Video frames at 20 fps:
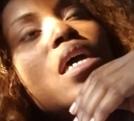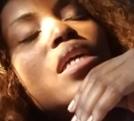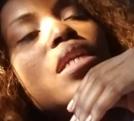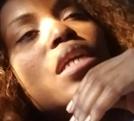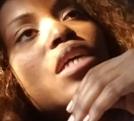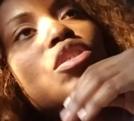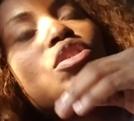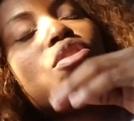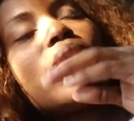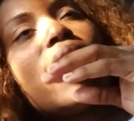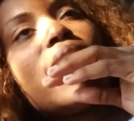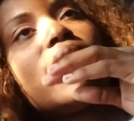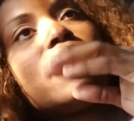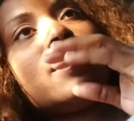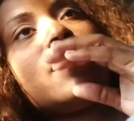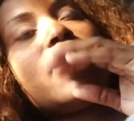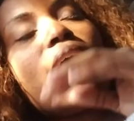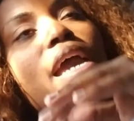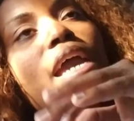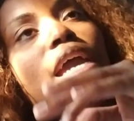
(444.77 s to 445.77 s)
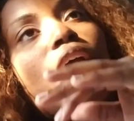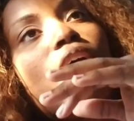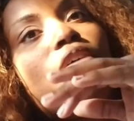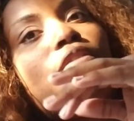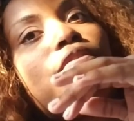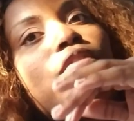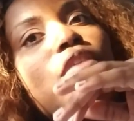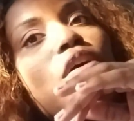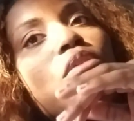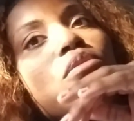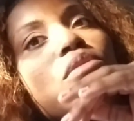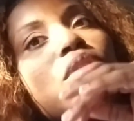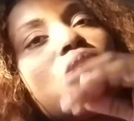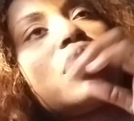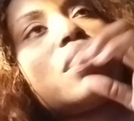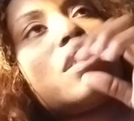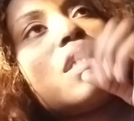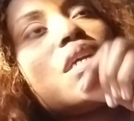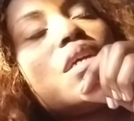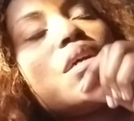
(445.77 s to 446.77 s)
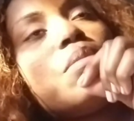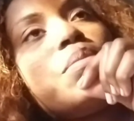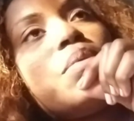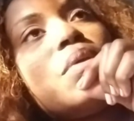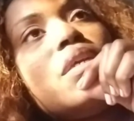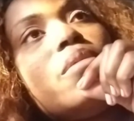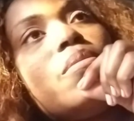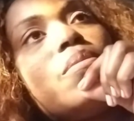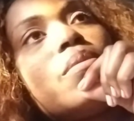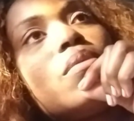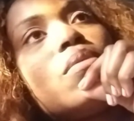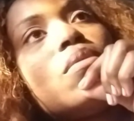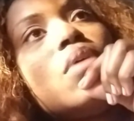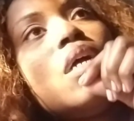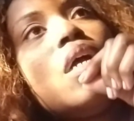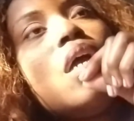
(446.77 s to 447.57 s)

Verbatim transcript: they try to down folks and tell people